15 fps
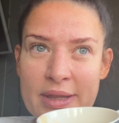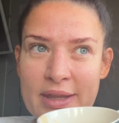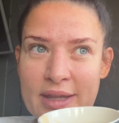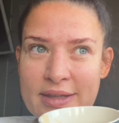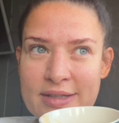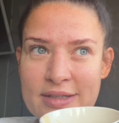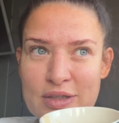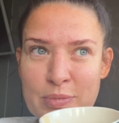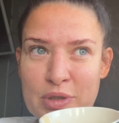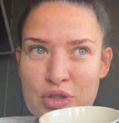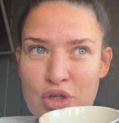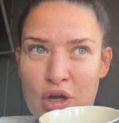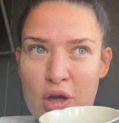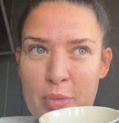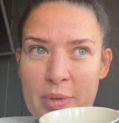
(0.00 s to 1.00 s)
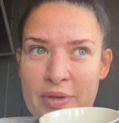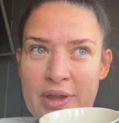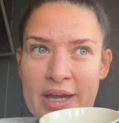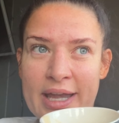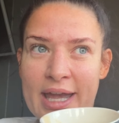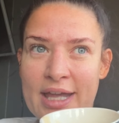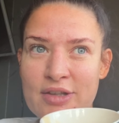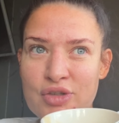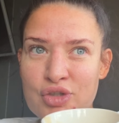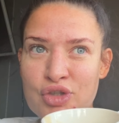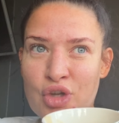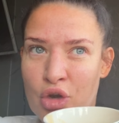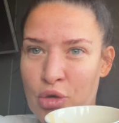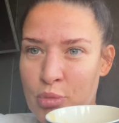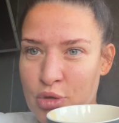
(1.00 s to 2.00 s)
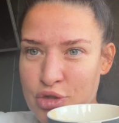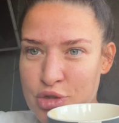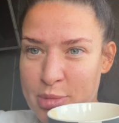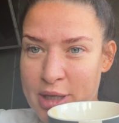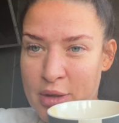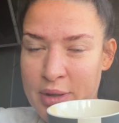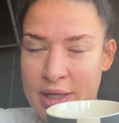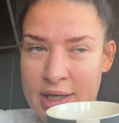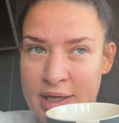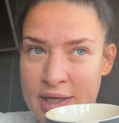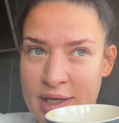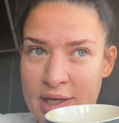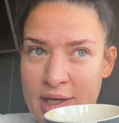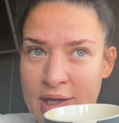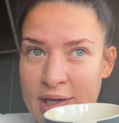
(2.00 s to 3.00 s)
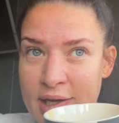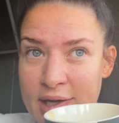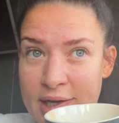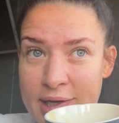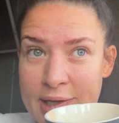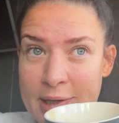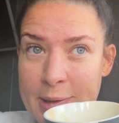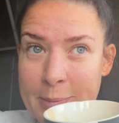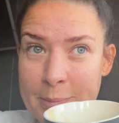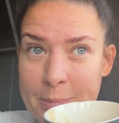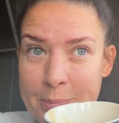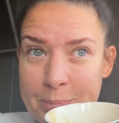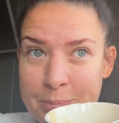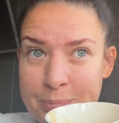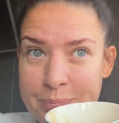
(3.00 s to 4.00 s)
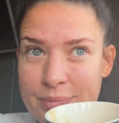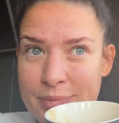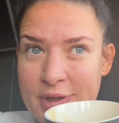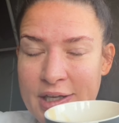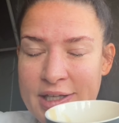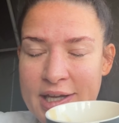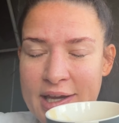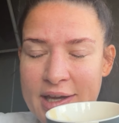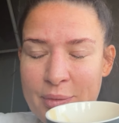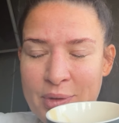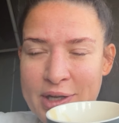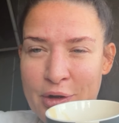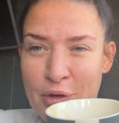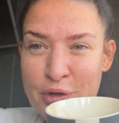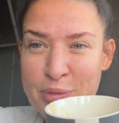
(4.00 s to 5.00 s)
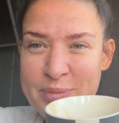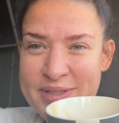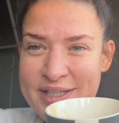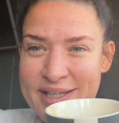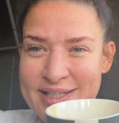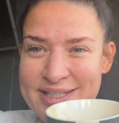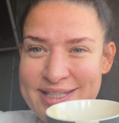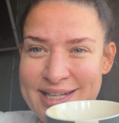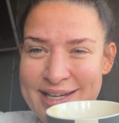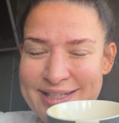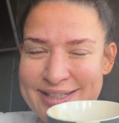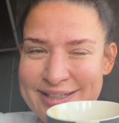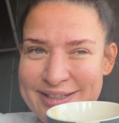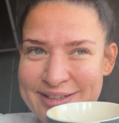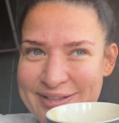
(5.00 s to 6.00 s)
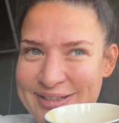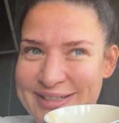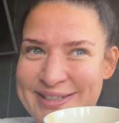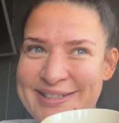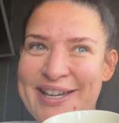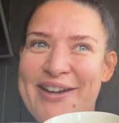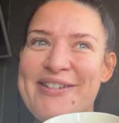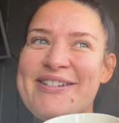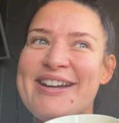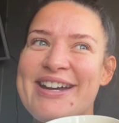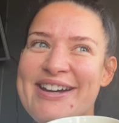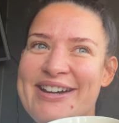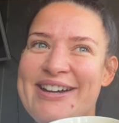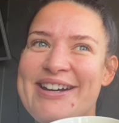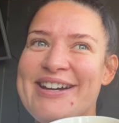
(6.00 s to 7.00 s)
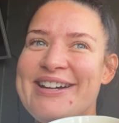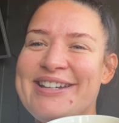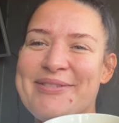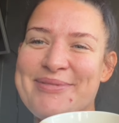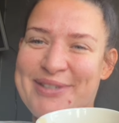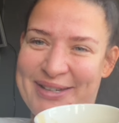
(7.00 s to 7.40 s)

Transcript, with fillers: that this is my job and that I care so much about it. Um, and, yeah, when it all comes together today, it's going to look so good. I'm so